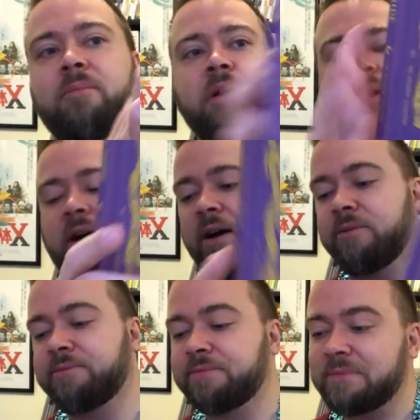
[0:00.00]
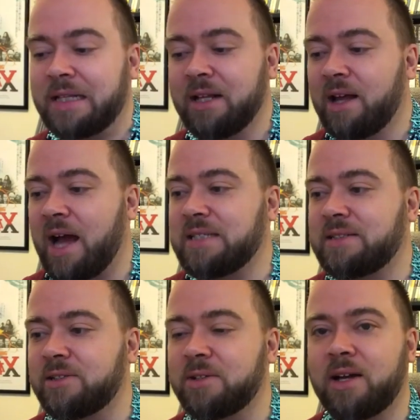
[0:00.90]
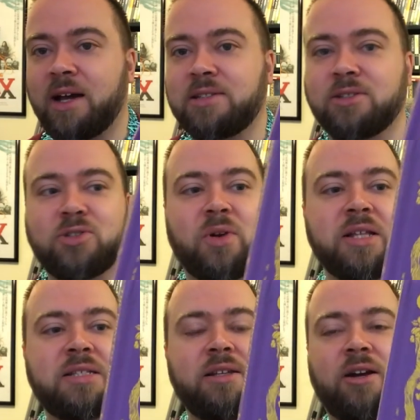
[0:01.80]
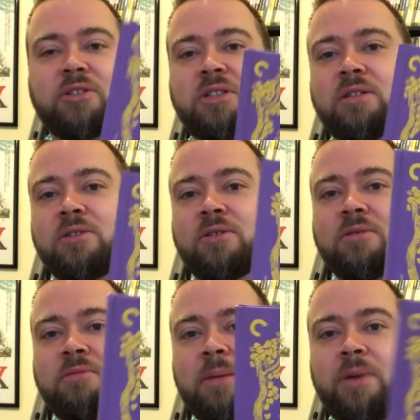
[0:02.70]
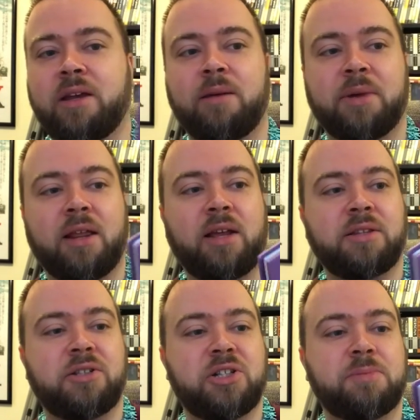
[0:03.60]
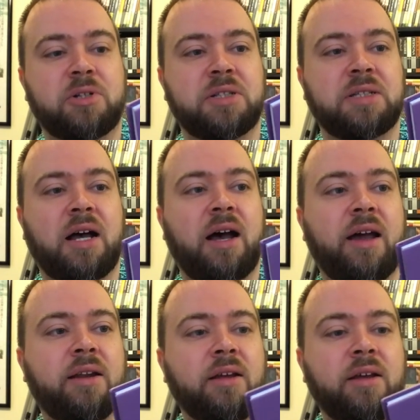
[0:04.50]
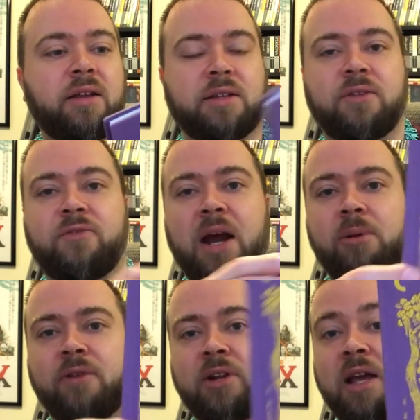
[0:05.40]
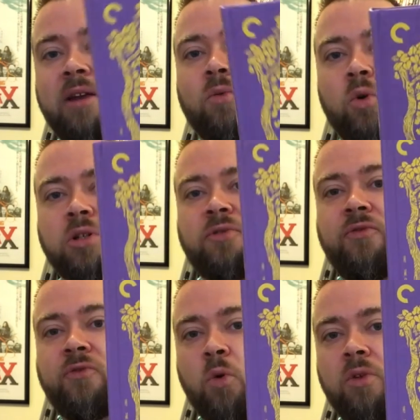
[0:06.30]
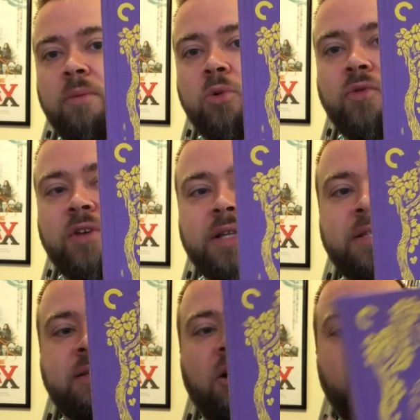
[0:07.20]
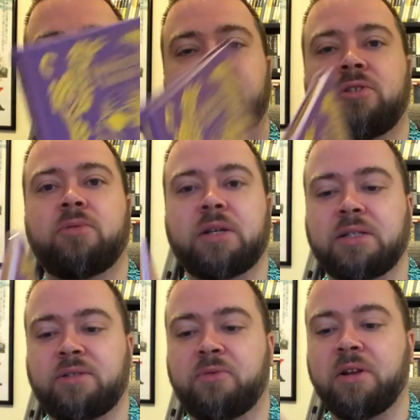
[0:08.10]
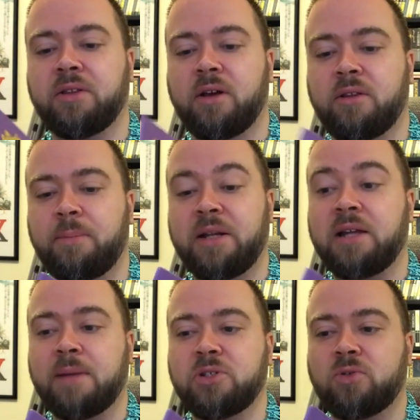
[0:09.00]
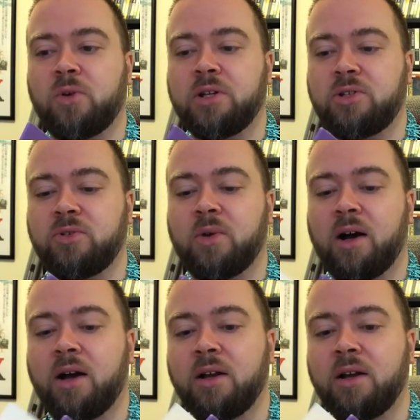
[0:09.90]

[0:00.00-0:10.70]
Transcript: But I still enjoy it. It's, you know, just a little nitpicking, but I like the digibook design, I like the fabric of it. It kind of works for the movie itself, too, because he's reading the bedtime story to